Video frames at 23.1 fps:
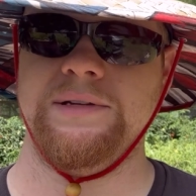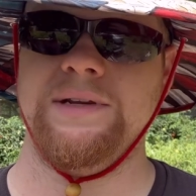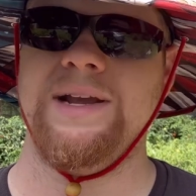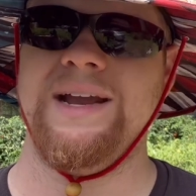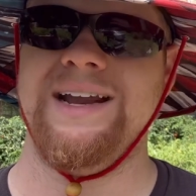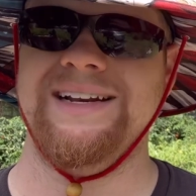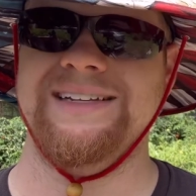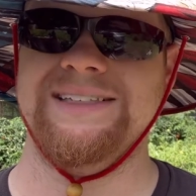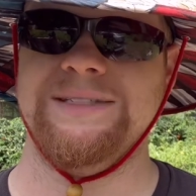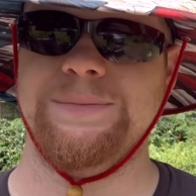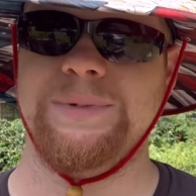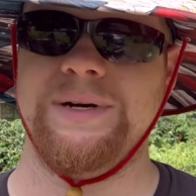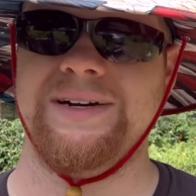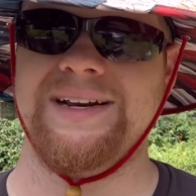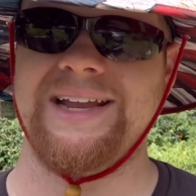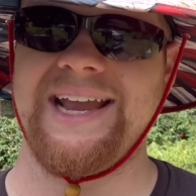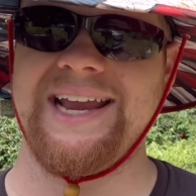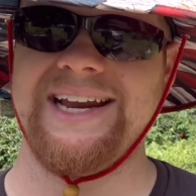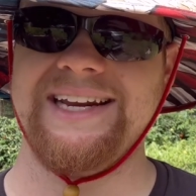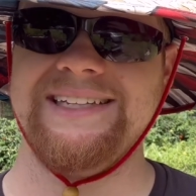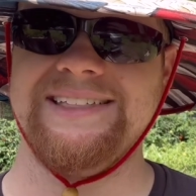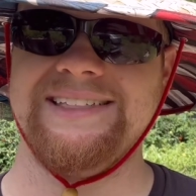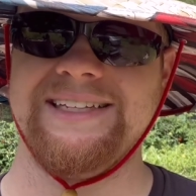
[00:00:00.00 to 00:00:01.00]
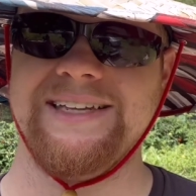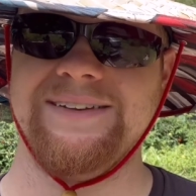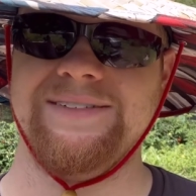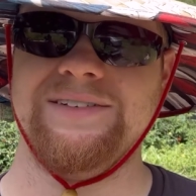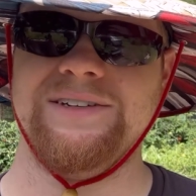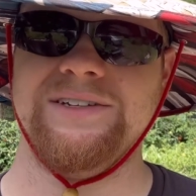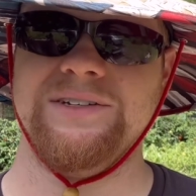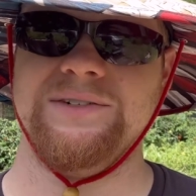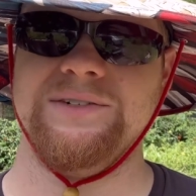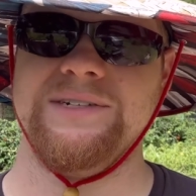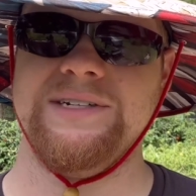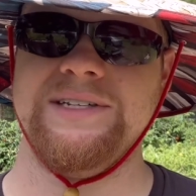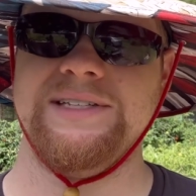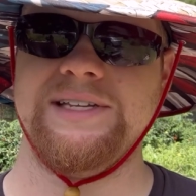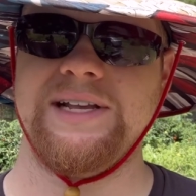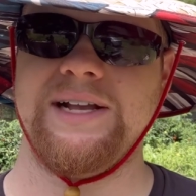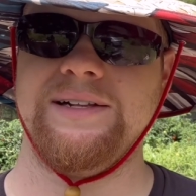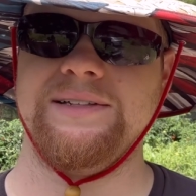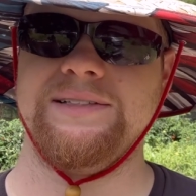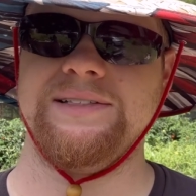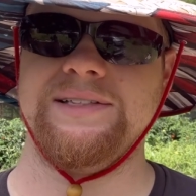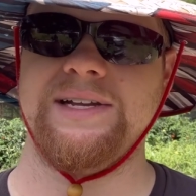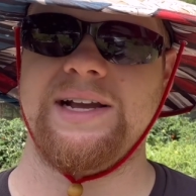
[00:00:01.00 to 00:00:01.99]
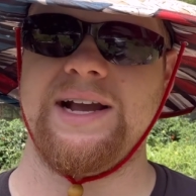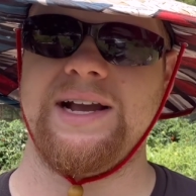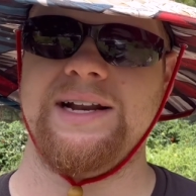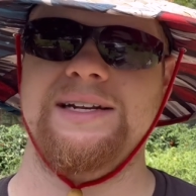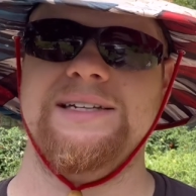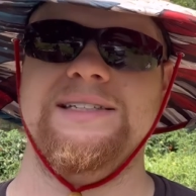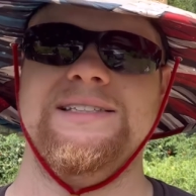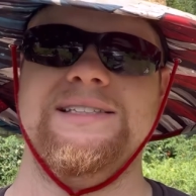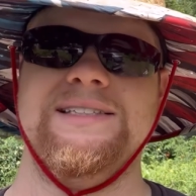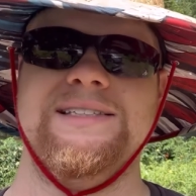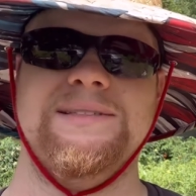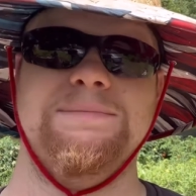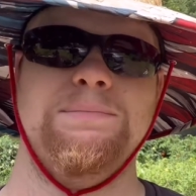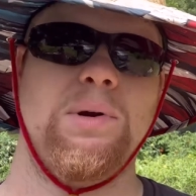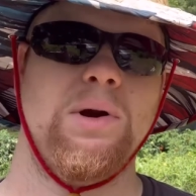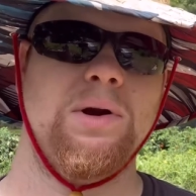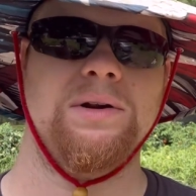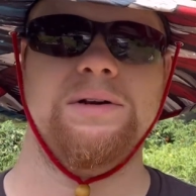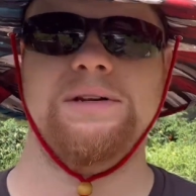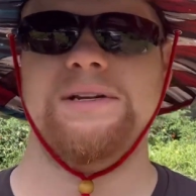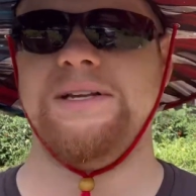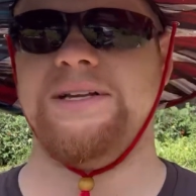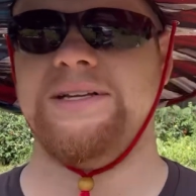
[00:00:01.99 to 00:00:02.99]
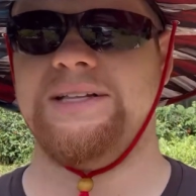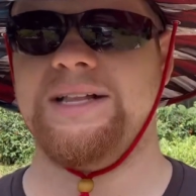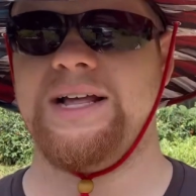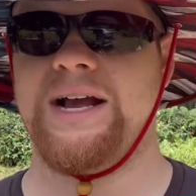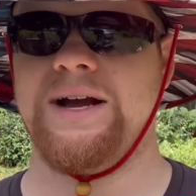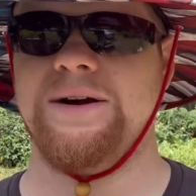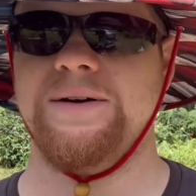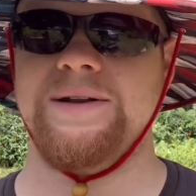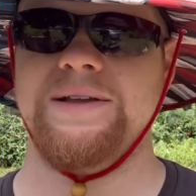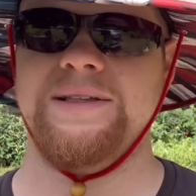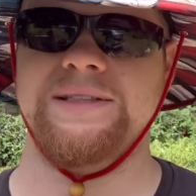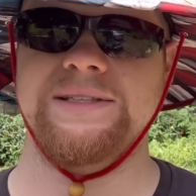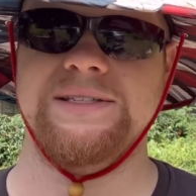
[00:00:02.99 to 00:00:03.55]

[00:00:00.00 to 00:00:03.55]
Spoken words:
and it's about 87 degrees outside, and it's partly cloudy.